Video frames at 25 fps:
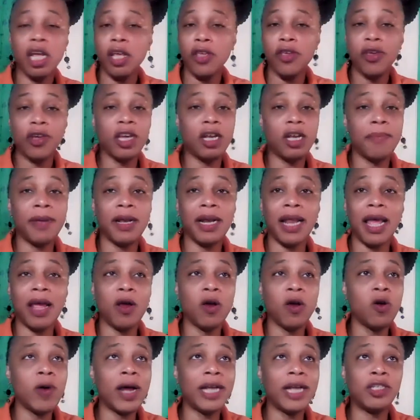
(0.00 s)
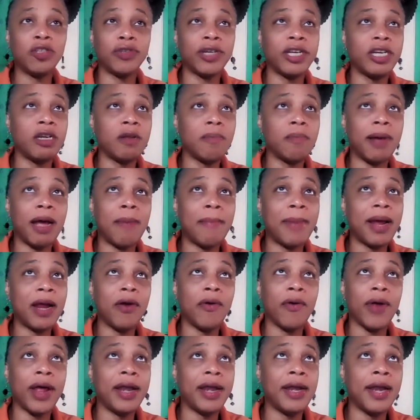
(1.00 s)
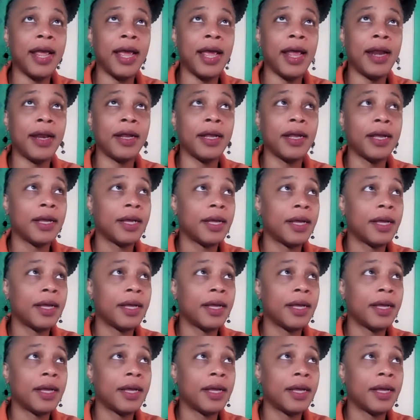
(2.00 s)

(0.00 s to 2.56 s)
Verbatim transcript: You could have been like, "Oh, I dreamed about my granddaddy,"